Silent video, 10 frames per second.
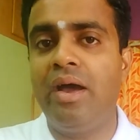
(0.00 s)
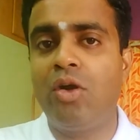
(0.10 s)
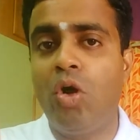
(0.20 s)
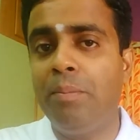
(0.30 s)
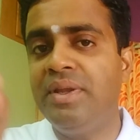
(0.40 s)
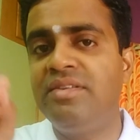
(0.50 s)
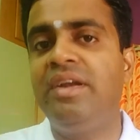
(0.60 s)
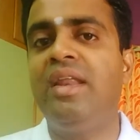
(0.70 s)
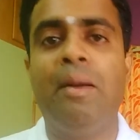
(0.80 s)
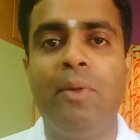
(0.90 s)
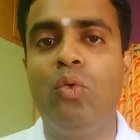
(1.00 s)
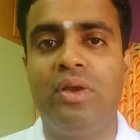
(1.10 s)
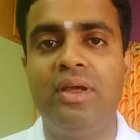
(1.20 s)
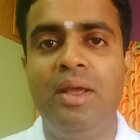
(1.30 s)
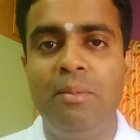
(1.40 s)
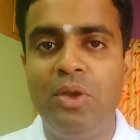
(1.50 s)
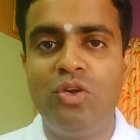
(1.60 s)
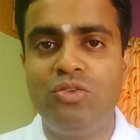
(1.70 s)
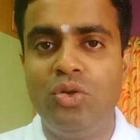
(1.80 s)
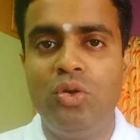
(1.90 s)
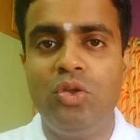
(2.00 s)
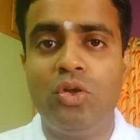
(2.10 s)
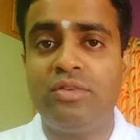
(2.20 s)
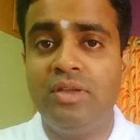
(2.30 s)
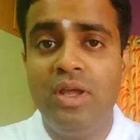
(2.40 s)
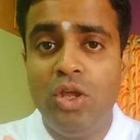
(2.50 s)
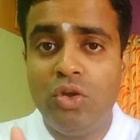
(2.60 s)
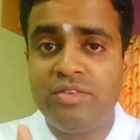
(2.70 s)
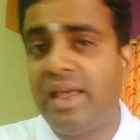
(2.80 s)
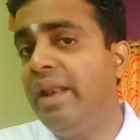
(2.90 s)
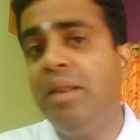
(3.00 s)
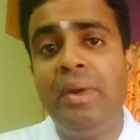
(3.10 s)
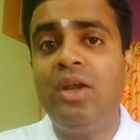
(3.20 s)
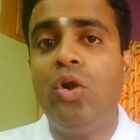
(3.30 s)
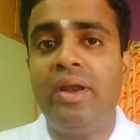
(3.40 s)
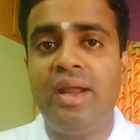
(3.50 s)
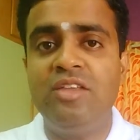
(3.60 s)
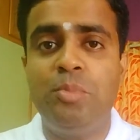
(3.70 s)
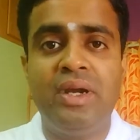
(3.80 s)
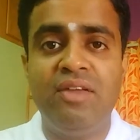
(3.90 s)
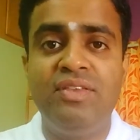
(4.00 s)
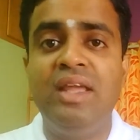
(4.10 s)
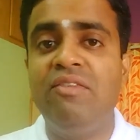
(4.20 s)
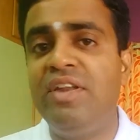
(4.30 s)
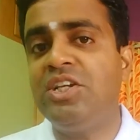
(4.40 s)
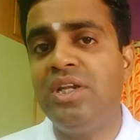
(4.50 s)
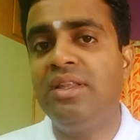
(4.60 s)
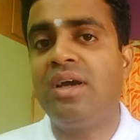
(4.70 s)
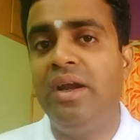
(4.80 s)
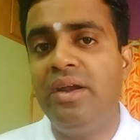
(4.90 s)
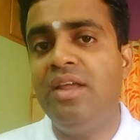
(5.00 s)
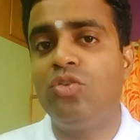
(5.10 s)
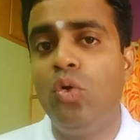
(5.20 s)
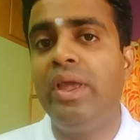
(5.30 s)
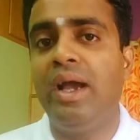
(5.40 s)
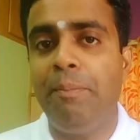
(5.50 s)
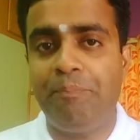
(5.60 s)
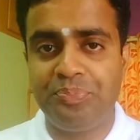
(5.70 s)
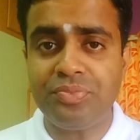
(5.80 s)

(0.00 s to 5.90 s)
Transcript: compensatory amount because you know your your salary might not rise, but if the inflation in the country is going up,